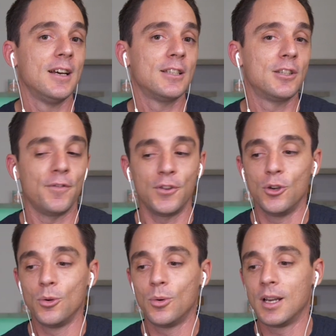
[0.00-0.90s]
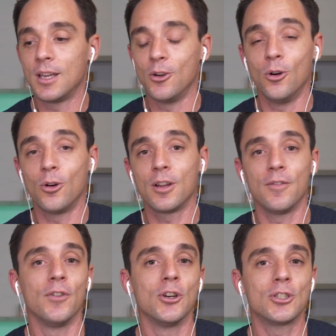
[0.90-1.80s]
to view your
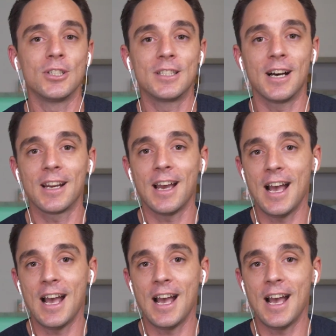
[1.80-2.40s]
conversion data